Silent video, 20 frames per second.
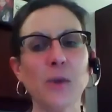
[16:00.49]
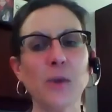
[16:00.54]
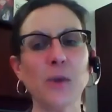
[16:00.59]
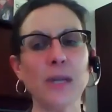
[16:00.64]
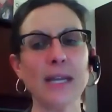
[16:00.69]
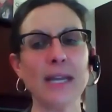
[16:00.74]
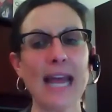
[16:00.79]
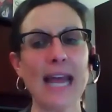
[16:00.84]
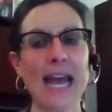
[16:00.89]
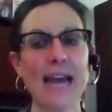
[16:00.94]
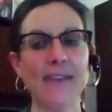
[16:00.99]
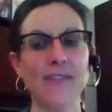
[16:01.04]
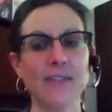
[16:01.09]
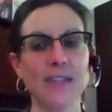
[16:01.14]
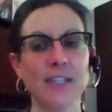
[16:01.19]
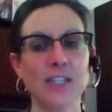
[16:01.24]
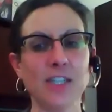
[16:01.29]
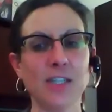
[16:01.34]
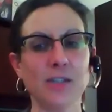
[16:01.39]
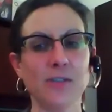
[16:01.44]
only in half of
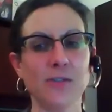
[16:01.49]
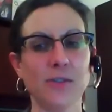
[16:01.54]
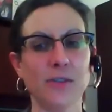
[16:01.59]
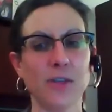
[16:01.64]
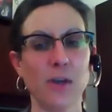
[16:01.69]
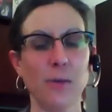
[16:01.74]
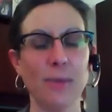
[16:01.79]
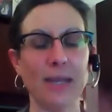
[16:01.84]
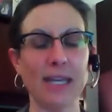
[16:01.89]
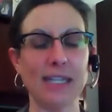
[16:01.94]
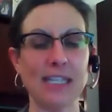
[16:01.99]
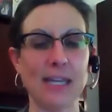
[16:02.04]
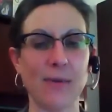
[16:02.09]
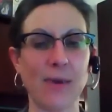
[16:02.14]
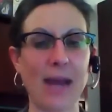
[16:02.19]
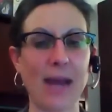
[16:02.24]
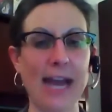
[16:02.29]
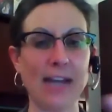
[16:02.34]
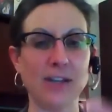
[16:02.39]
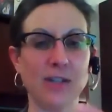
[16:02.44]
the children, though, because they
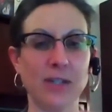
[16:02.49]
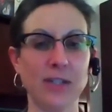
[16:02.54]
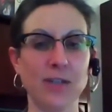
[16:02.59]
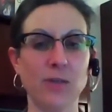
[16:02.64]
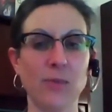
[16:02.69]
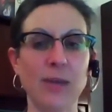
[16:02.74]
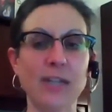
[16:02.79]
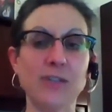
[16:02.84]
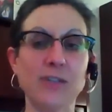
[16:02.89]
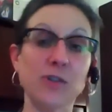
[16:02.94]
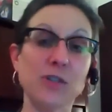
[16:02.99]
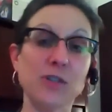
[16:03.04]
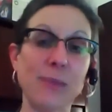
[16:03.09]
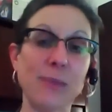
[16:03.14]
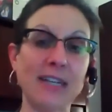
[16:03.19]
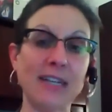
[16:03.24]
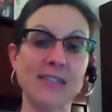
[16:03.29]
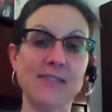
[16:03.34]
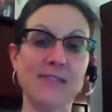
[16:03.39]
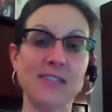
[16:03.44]
were actually, the
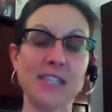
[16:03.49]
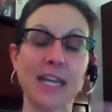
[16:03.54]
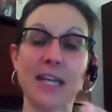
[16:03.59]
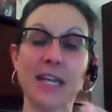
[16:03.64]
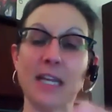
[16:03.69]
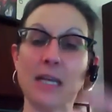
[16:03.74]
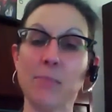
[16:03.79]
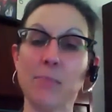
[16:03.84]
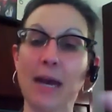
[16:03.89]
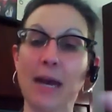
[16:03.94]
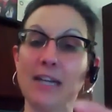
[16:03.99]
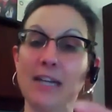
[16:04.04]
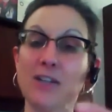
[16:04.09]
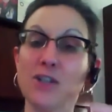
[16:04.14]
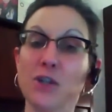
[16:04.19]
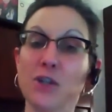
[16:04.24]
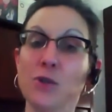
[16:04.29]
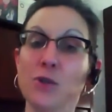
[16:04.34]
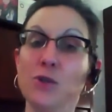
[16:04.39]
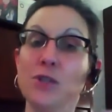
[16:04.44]
retrospective study combined
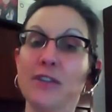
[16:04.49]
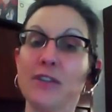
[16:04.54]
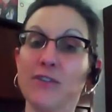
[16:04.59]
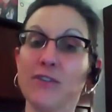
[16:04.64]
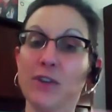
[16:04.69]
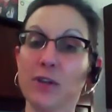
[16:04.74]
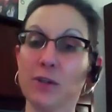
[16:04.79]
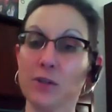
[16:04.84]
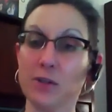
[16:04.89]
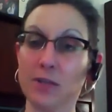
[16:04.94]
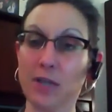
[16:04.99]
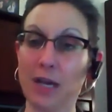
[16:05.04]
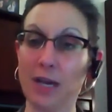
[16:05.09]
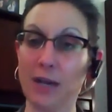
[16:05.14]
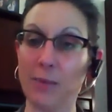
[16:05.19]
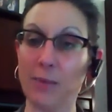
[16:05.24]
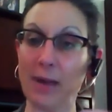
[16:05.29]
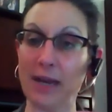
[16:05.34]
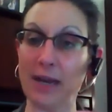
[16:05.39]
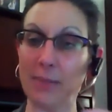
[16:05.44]
two different
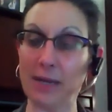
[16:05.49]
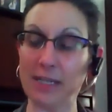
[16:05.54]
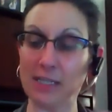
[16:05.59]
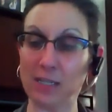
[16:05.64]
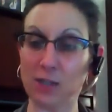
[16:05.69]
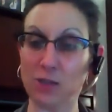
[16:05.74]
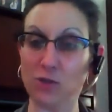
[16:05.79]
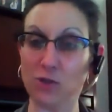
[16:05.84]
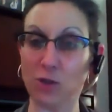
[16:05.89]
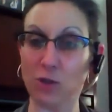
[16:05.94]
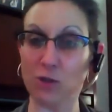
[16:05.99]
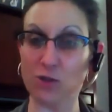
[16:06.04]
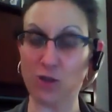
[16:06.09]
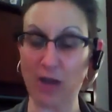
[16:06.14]
randomized controlled